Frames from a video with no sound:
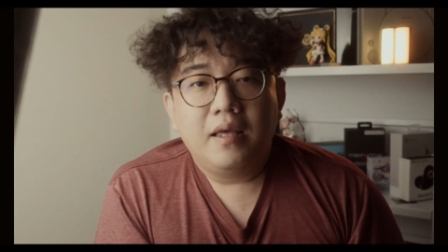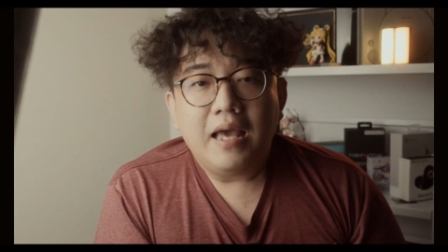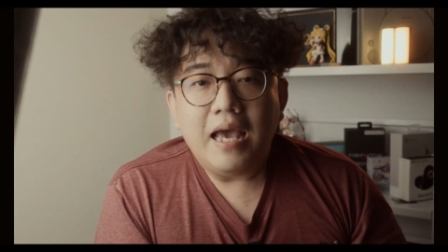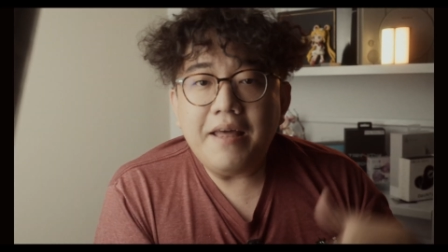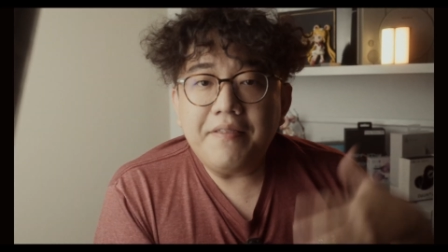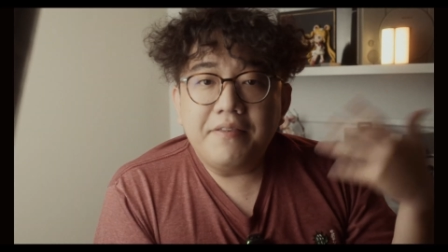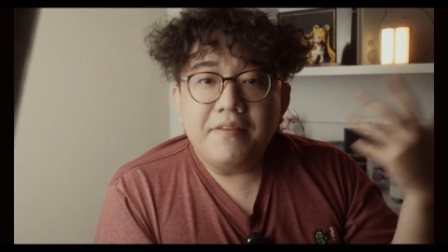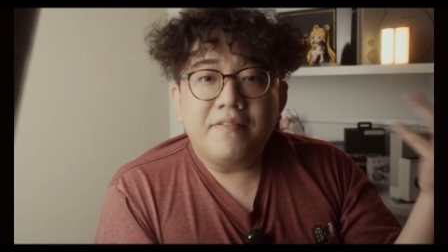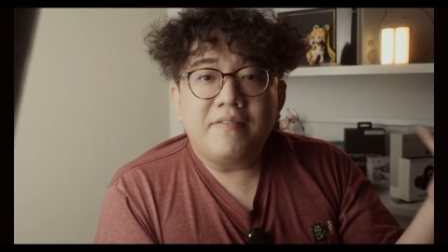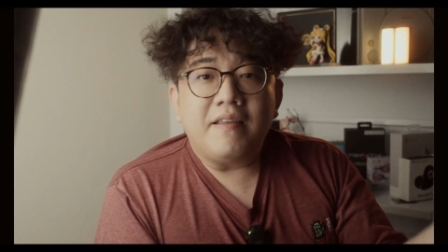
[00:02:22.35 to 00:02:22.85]

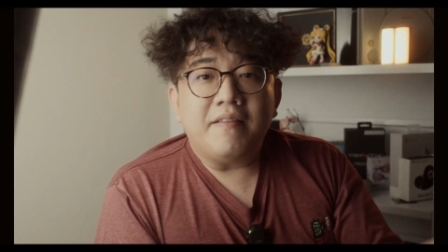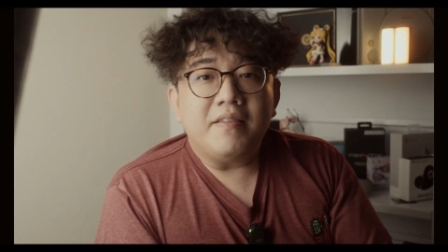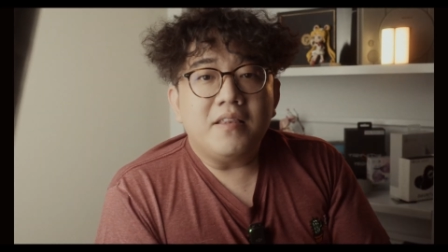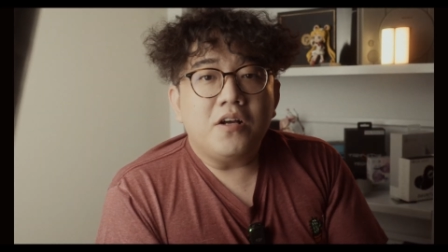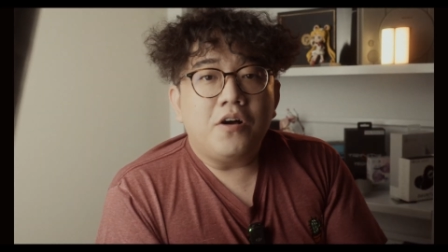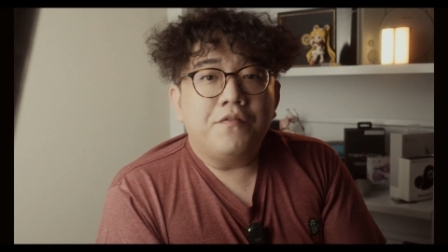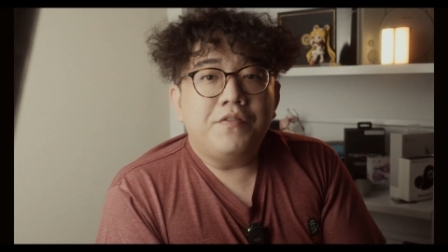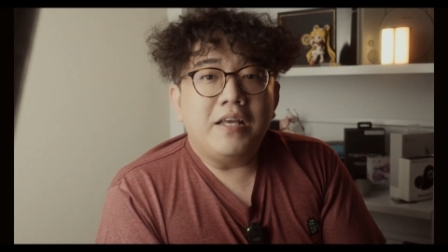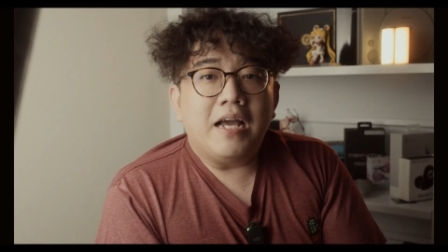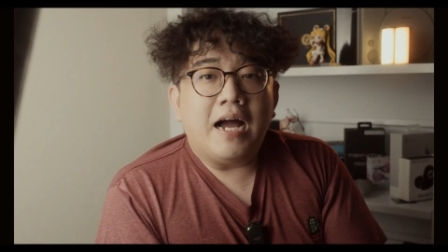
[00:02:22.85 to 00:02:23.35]
At the center
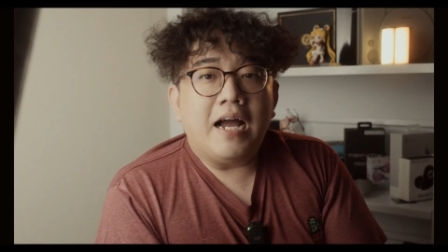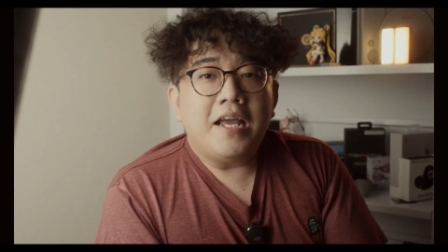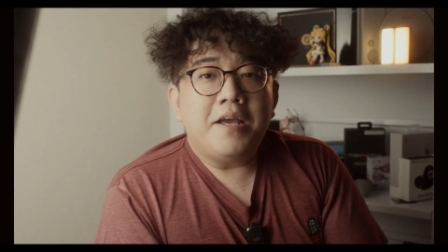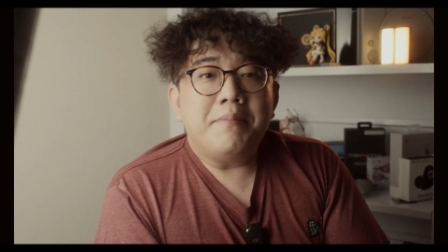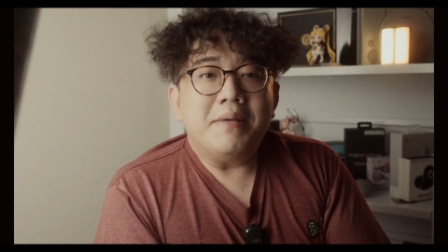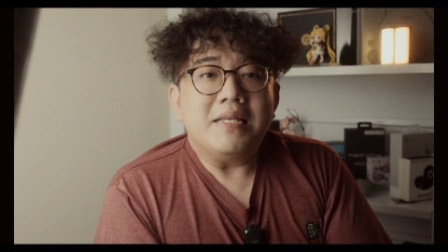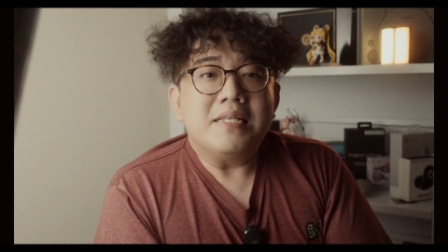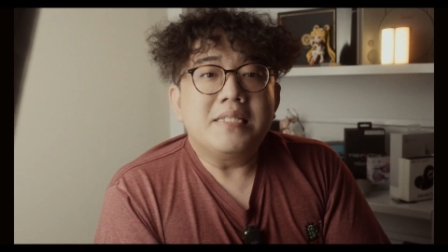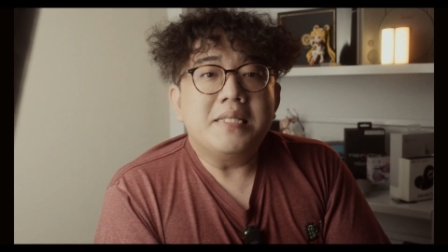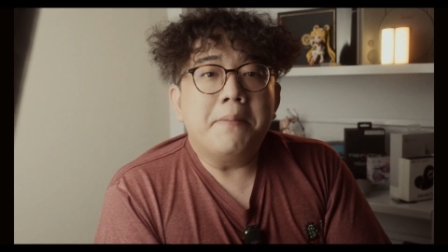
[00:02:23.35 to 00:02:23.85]
of the
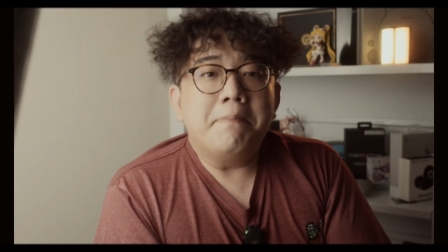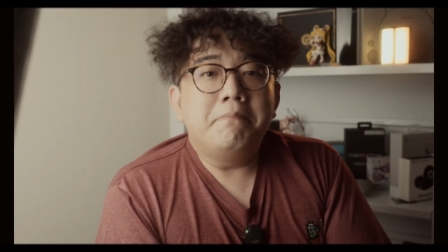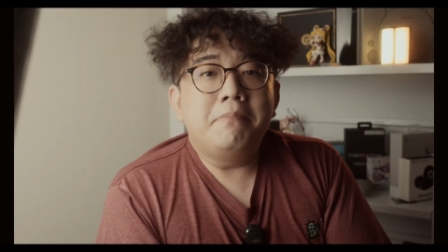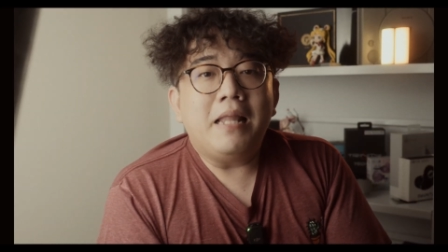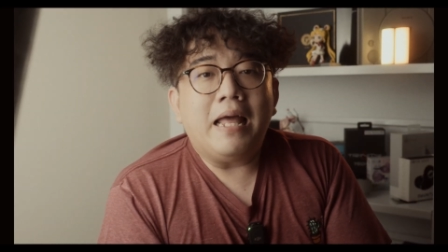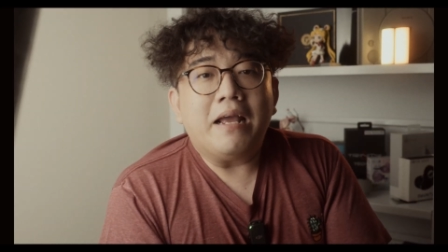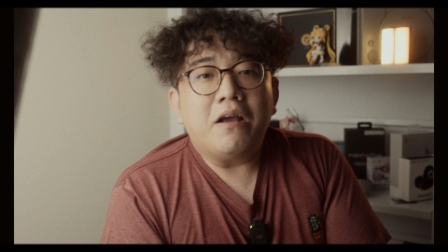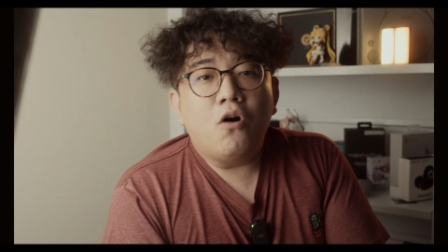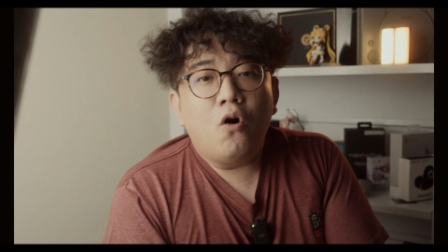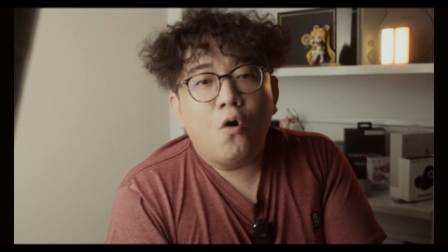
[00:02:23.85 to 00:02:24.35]
IM is the
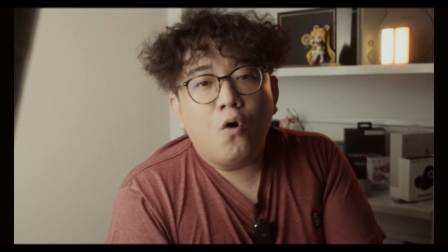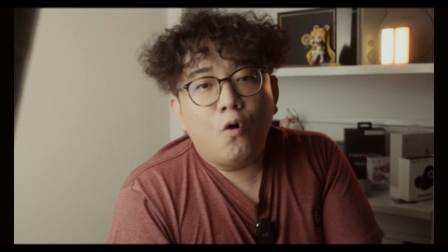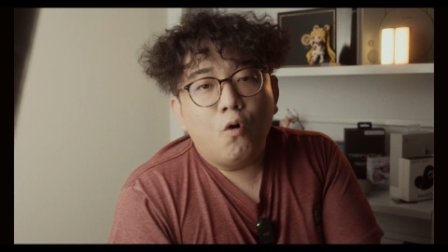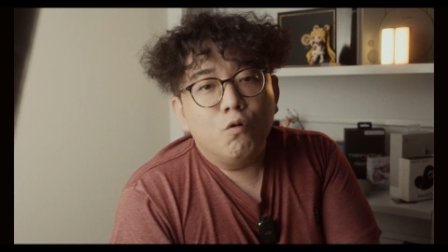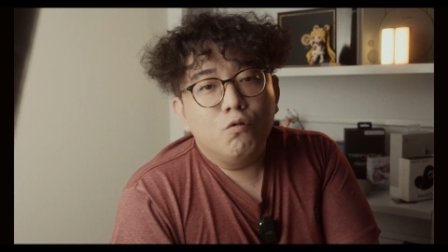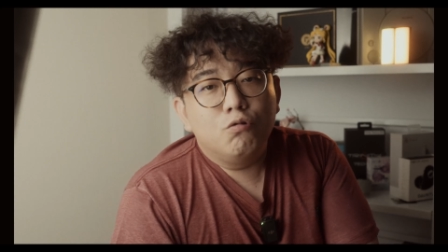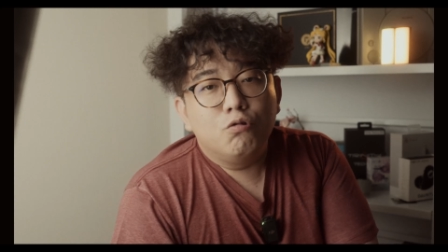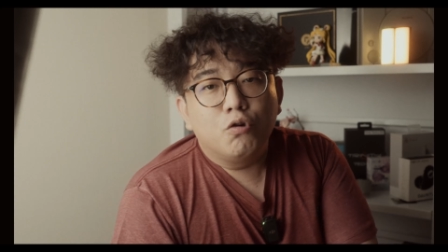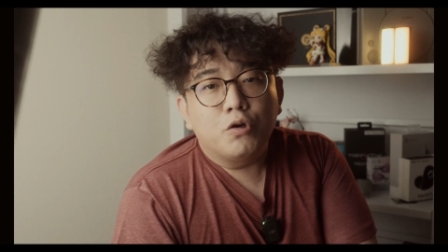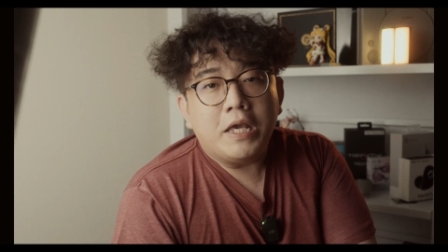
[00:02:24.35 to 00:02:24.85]
black
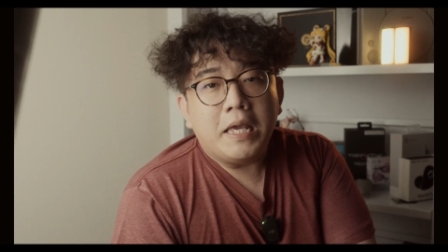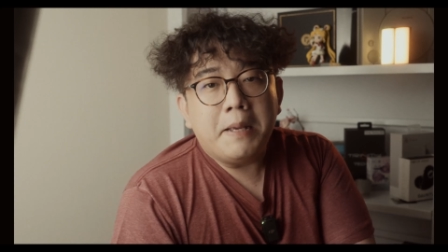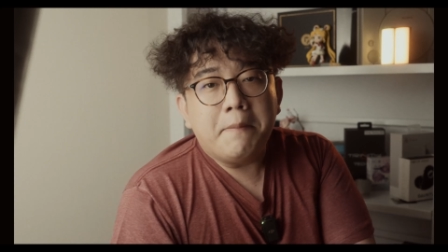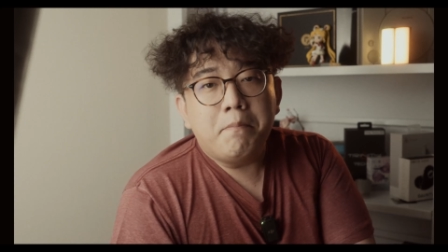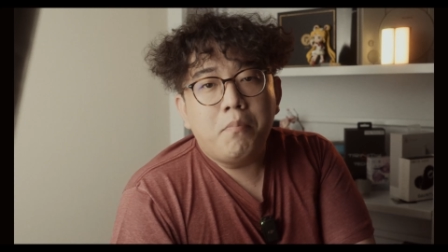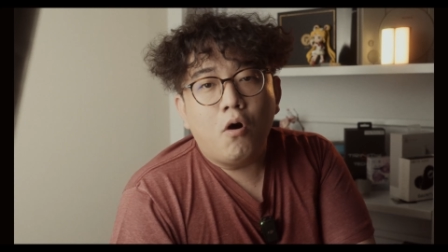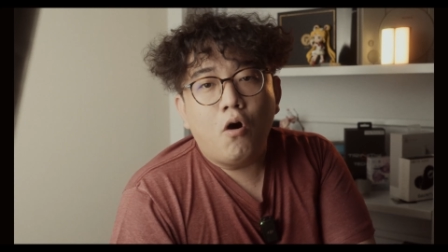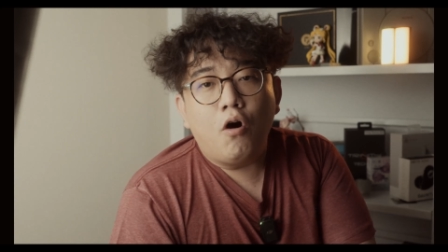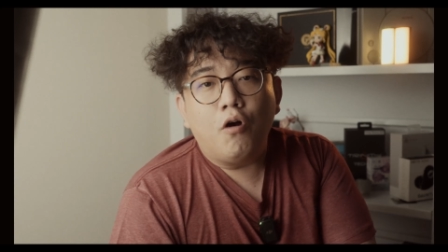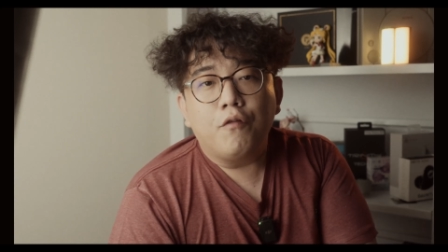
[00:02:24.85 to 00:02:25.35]
hole looking
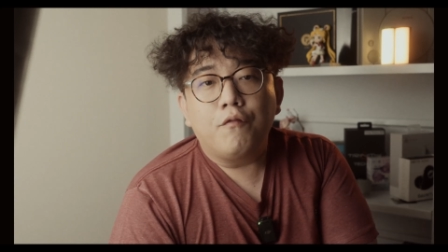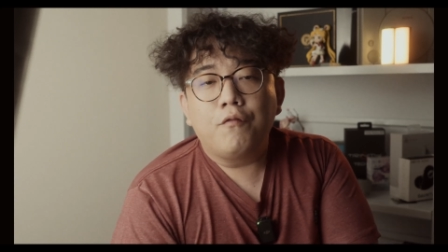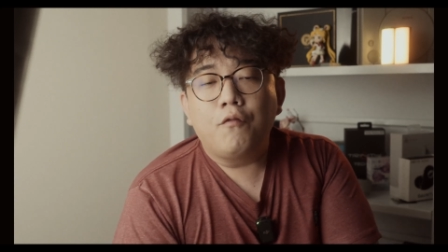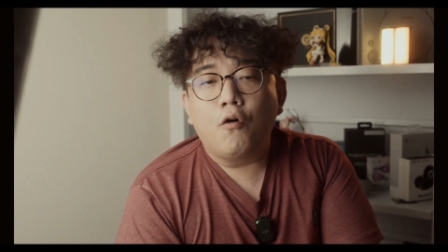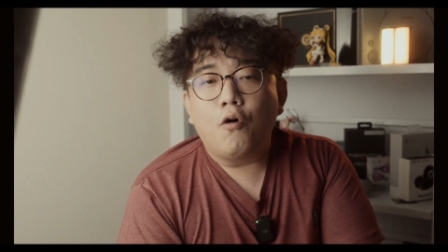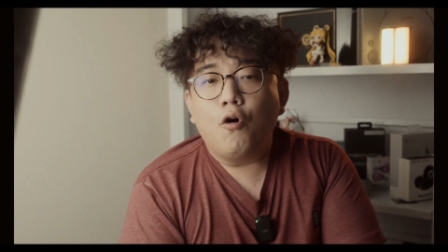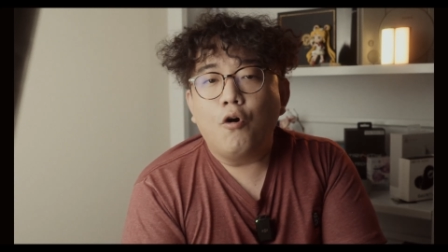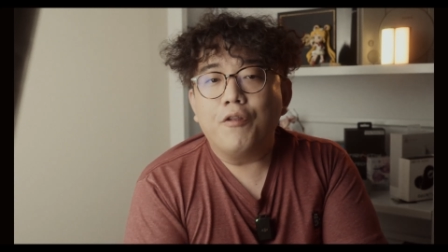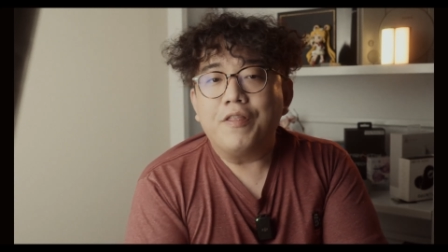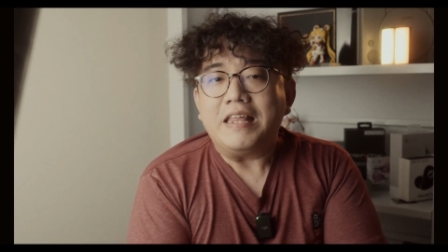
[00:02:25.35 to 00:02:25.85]
port
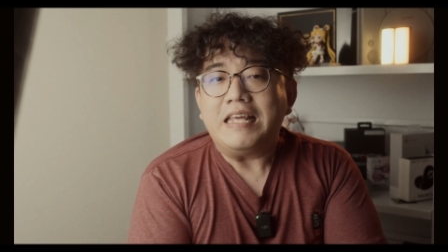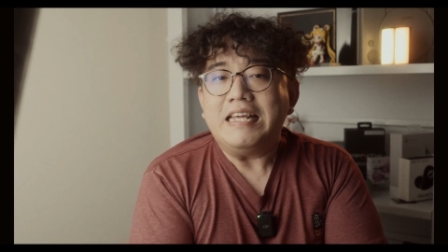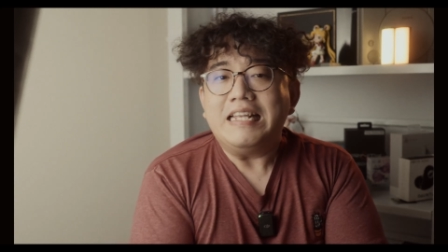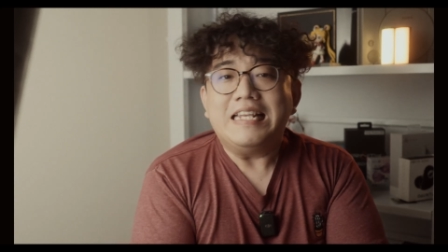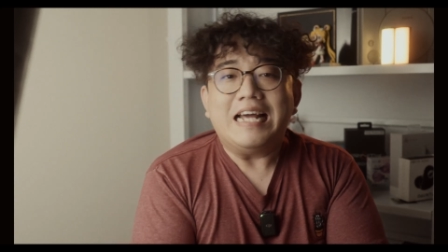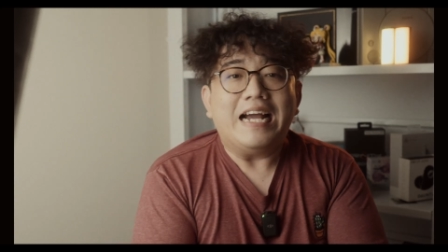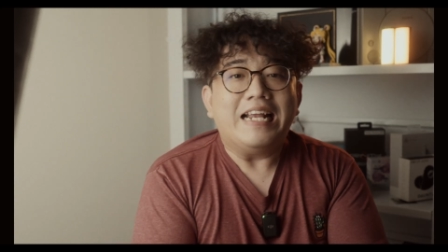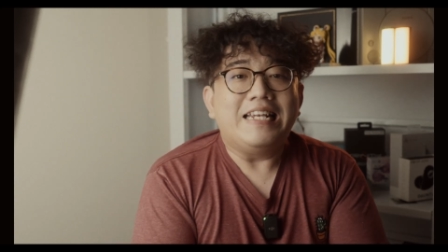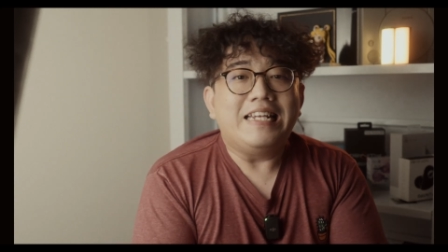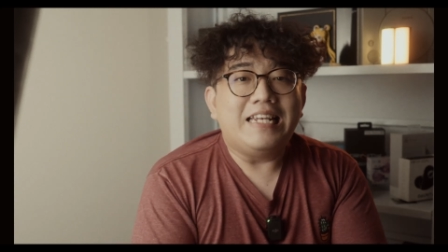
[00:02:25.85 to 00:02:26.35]
for the
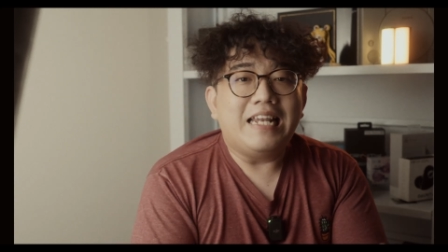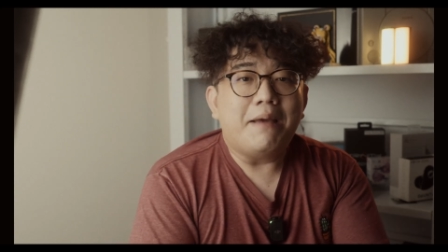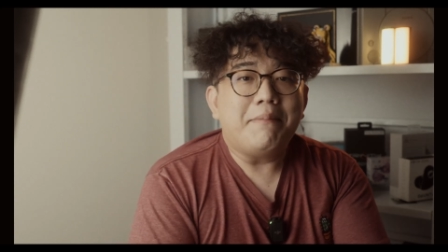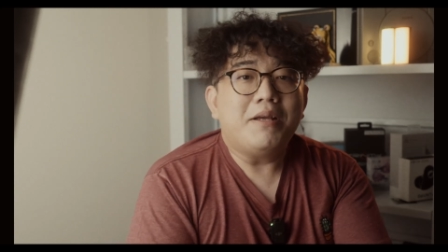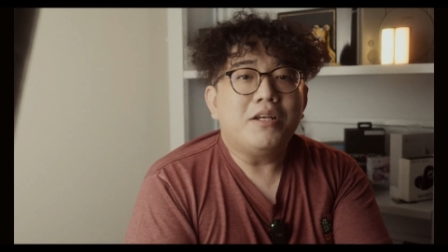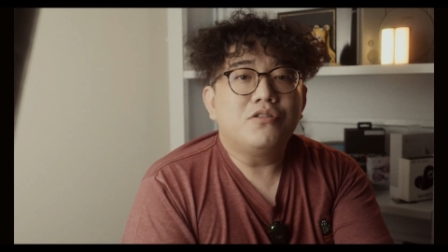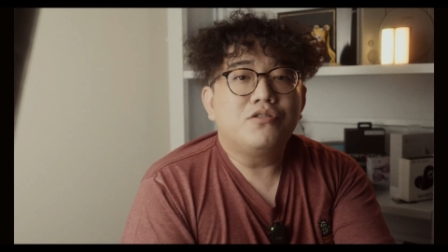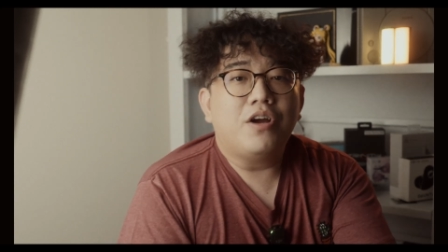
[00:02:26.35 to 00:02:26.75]
dynamic